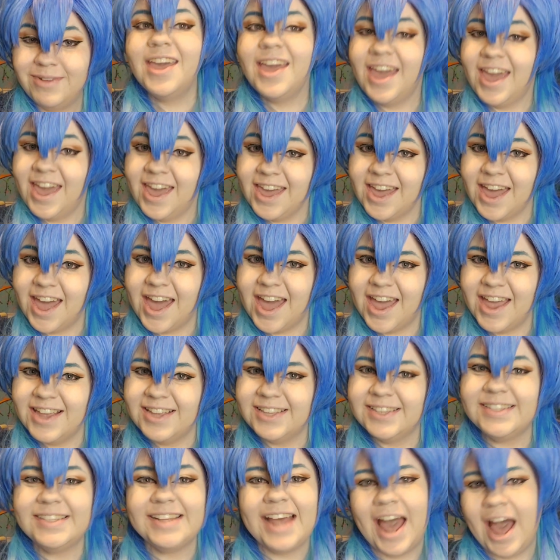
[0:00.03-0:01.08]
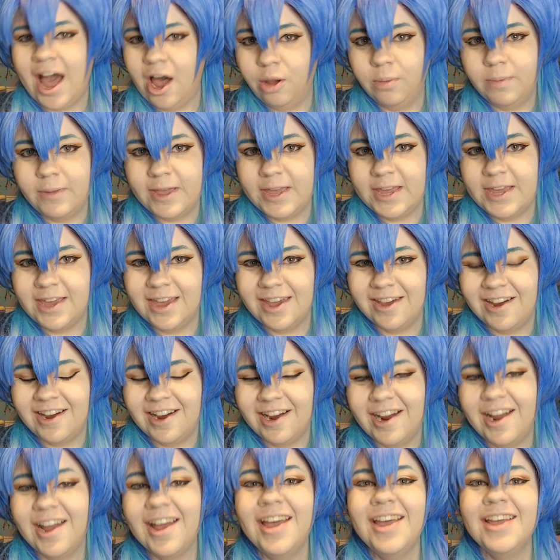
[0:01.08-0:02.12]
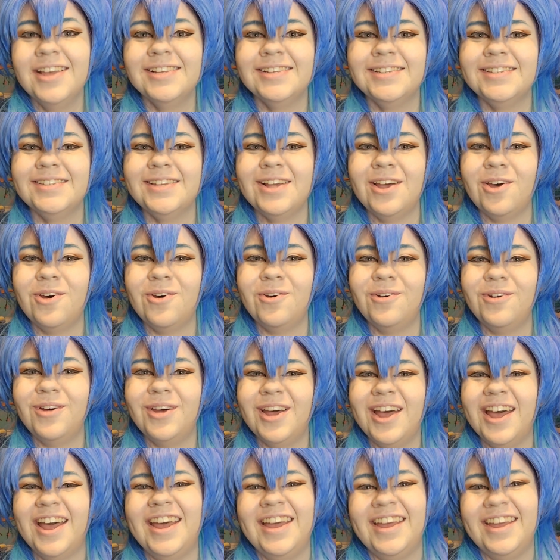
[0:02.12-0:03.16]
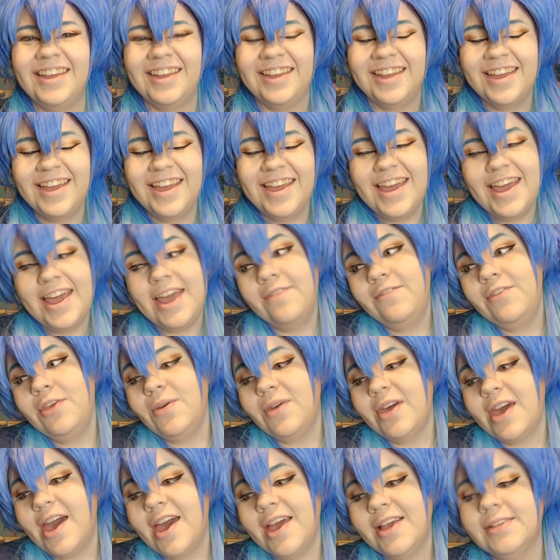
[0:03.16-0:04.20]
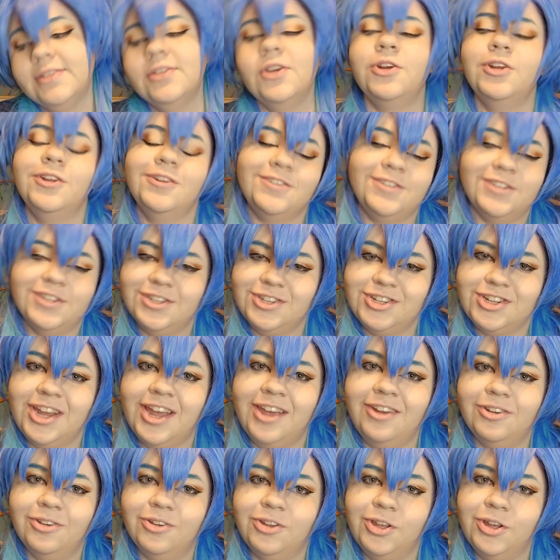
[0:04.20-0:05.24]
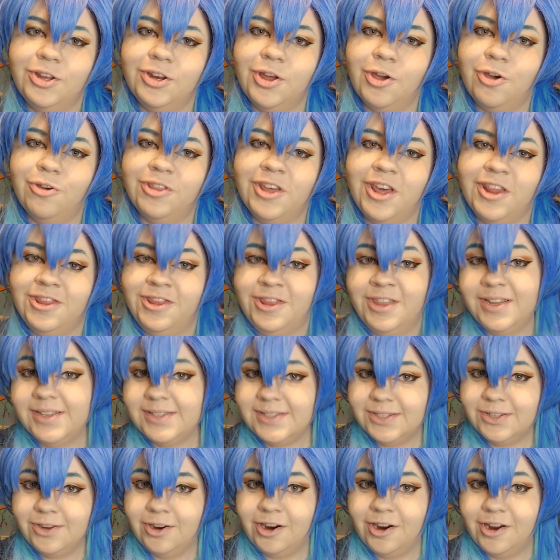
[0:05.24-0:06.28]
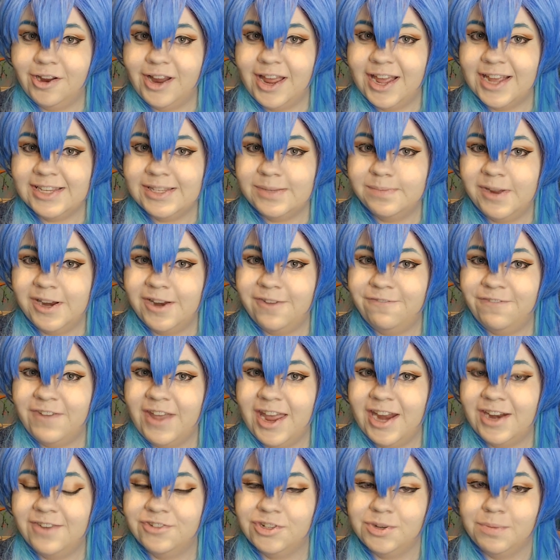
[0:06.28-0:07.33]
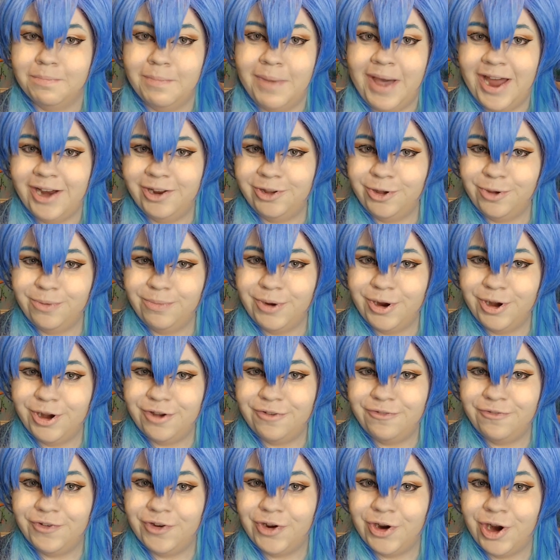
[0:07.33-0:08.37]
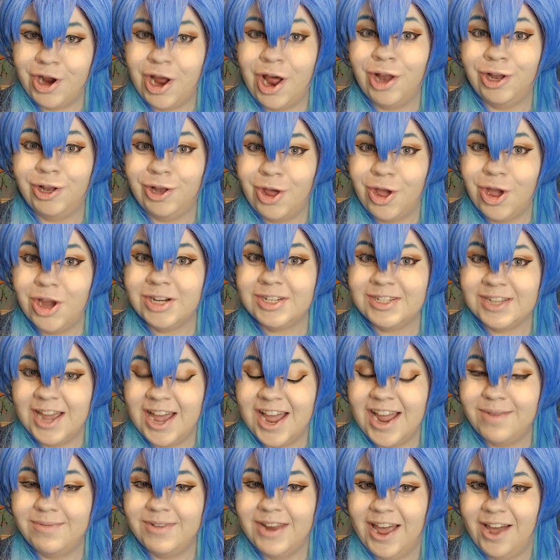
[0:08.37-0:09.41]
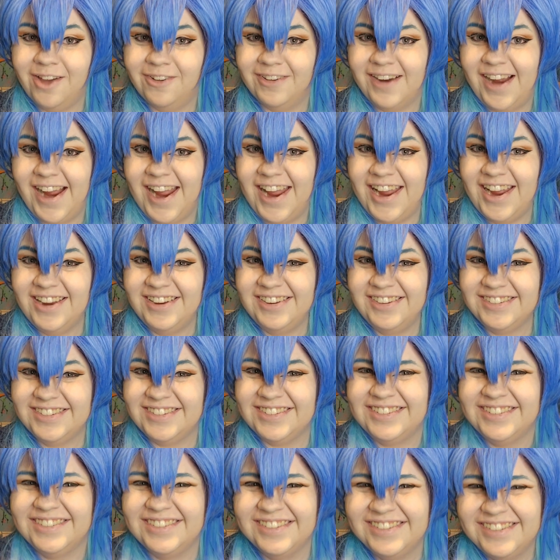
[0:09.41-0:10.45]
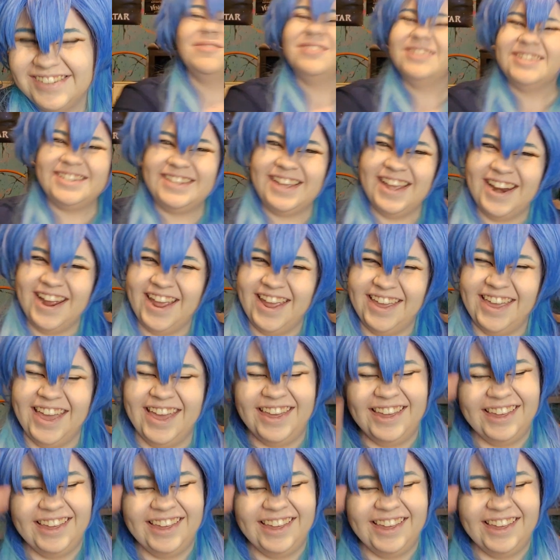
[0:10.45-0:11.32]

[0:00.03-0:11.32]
Hey guys, Alba here. So, if you guys are new to the channel, you know that this girl has been a fan of Dramatical Murder for a long time now, right? I'm just kidding.